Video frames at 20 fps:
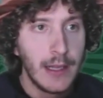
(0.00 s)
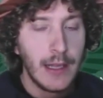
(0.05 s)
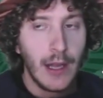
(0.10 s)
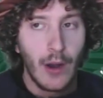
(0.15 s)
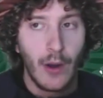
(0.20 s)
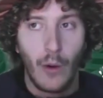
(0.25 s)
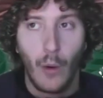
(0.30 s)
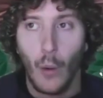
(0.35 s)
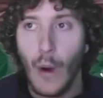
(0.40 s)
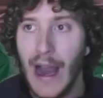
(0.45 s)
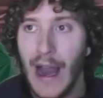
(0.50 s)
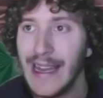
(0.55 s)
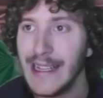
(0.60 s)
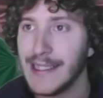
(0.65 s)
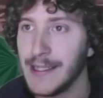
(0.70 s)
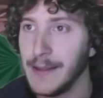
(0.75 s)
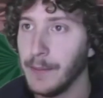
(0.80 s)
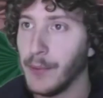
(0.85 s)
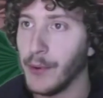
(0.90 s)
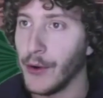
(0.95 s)
Why it's
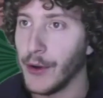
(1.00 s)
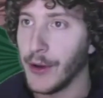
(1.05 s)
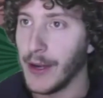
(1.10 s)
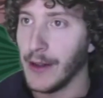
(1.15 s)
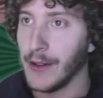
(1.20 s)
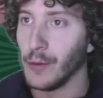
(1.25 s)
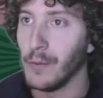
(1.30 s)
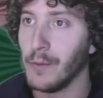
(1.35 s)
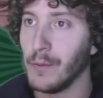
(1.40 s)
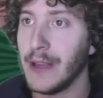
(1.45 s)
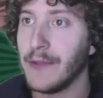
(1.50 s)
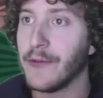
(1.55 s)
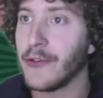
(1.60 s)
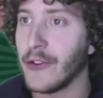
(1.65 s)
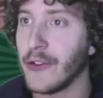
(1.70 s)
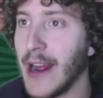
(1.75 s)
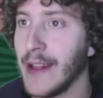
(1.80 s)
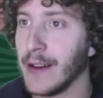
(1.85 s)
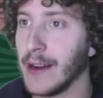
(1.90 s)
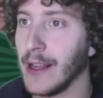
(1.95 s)
important to be
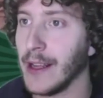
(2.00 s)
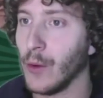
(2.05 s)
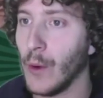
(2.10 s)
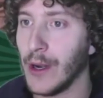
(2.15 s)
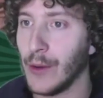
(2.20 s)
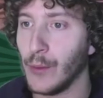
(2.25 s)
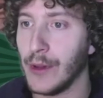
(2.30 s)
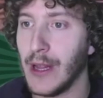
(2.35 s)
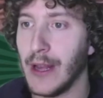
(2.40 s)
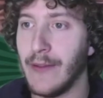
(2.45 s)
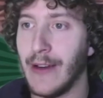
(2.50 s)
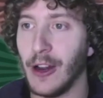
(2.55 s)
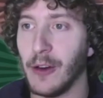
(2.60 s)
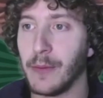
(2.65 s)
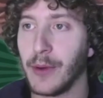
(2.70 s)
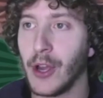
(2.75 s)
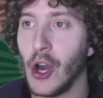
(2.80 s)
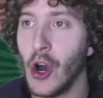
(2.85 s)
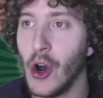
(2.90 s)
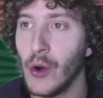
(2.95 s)
friendly when we develop
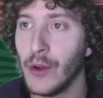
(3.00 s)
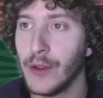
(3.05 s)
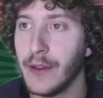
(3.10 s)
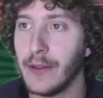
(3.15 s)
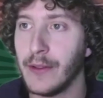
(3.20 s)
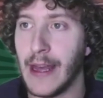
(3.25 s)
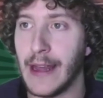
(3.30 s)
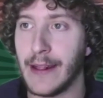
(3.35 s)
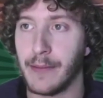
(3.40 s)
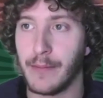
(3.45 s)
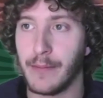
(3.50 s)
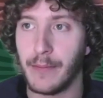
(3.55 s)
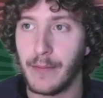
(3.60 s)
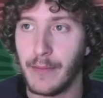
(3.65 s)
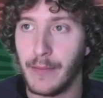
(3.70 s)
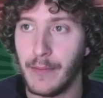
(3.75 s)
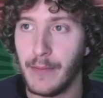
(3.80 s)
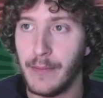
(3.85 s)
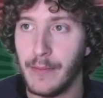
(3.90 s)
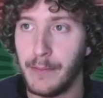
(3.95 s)
code that
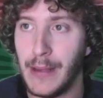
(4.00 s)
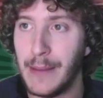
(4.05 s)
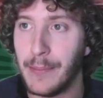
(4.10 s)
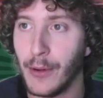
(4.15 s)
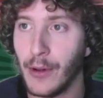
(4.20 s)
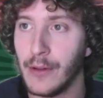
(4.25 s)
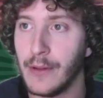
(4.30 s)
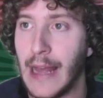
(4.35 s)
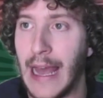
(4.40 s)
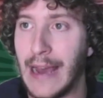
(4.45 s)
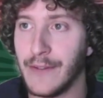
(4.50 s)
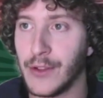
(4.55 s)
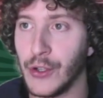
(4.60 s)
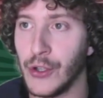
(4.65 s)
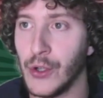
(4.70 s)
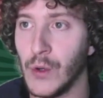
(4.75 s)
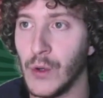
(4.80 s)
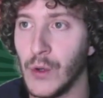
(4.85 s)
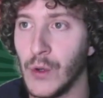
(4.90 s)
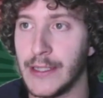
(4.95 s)
people have to use in
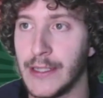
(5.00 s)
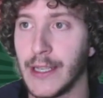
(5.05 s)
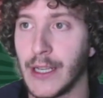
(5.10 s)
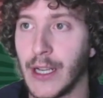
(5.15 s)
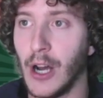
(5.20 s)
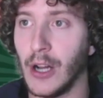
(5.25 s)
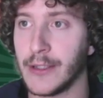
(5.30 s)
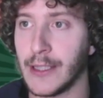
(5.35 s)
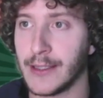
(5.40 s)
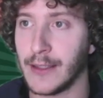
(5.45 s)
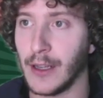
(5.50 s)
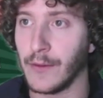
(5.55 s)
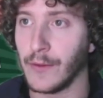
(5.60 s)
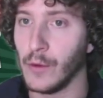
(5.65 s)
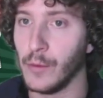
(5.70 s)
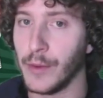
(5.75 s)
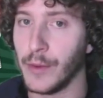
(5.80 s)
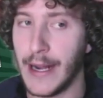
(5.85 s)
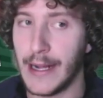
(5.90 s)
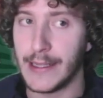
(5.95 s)
the context of
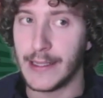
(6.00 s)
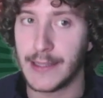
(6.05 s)
Kubernetes?